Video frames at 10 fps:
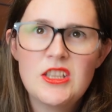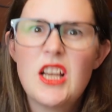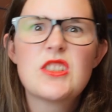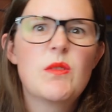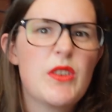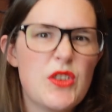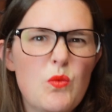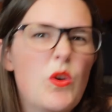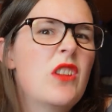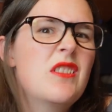something you
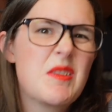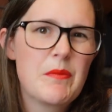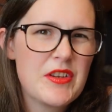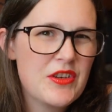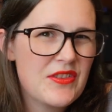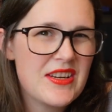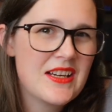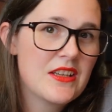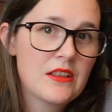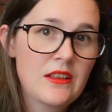want, something you
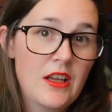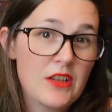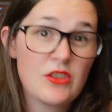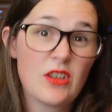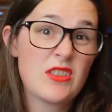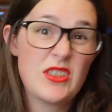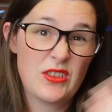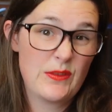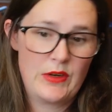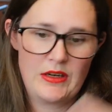need. Honestly,
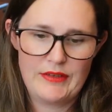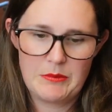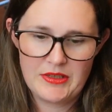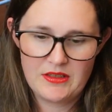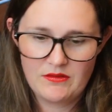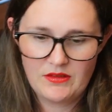just for our family.